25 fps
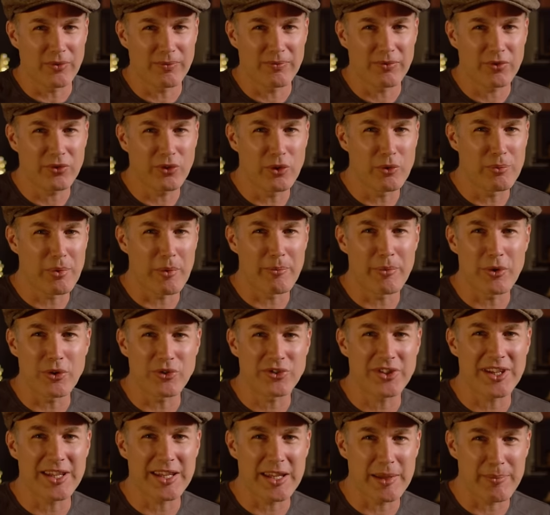super
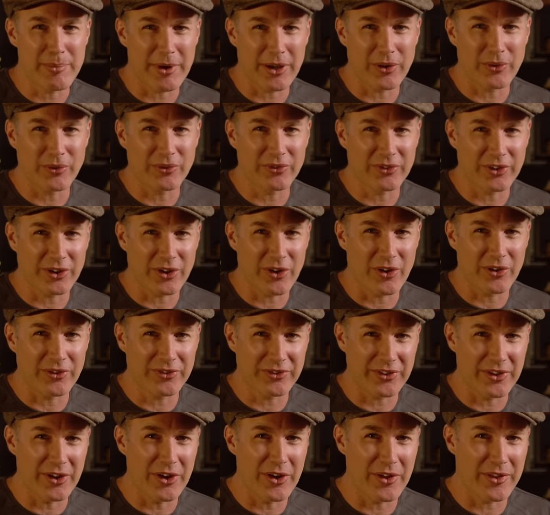boutique-y pedals that cost
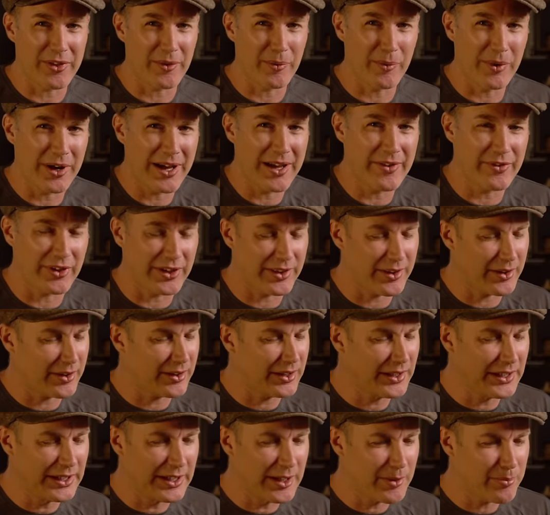the earth or whatever.
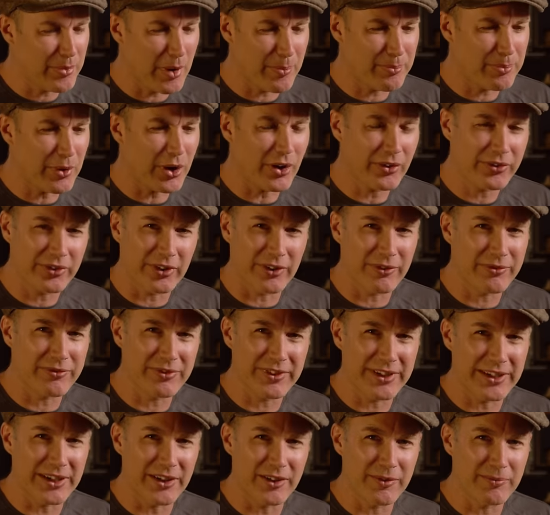But Boss have,
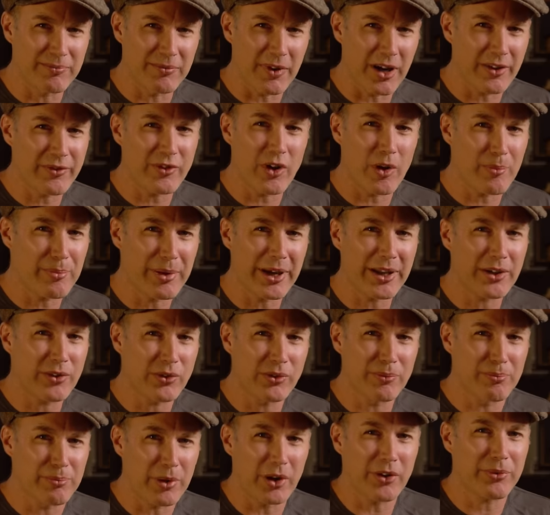I've
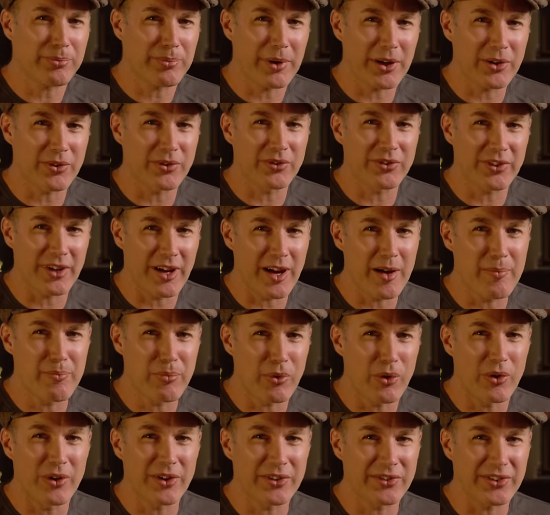got Boss pedals that I
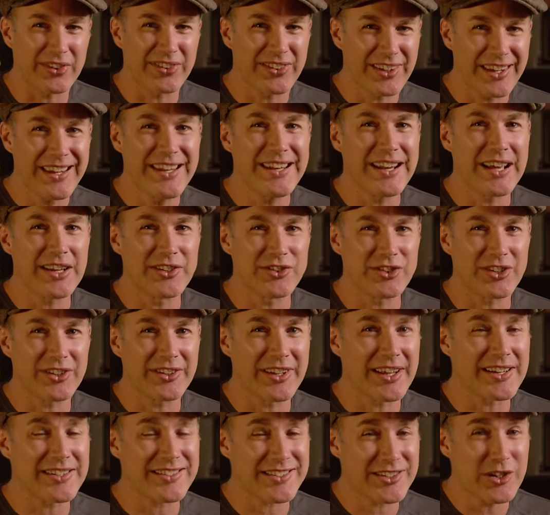bought as a teenager
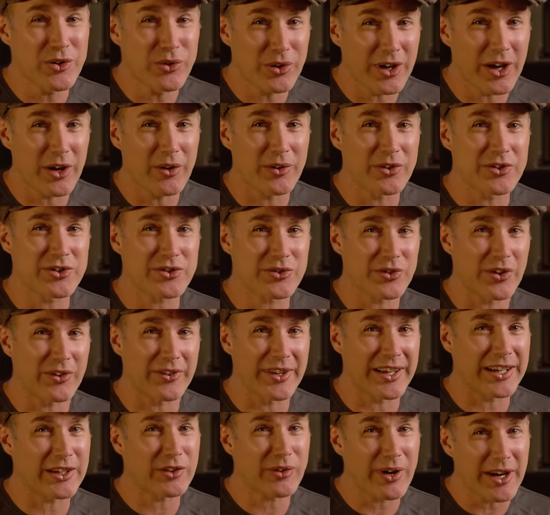and they're still going strong.
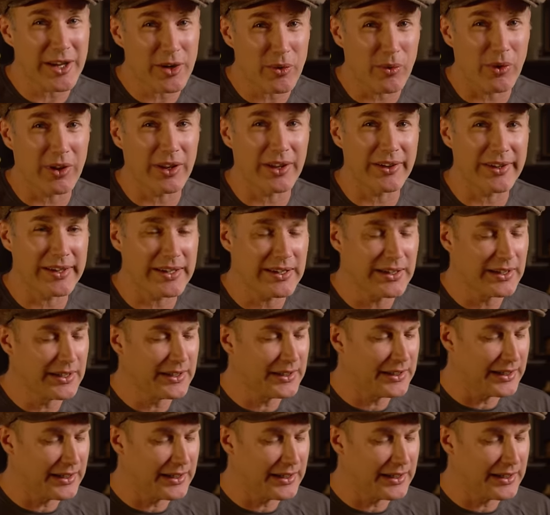They're great quality.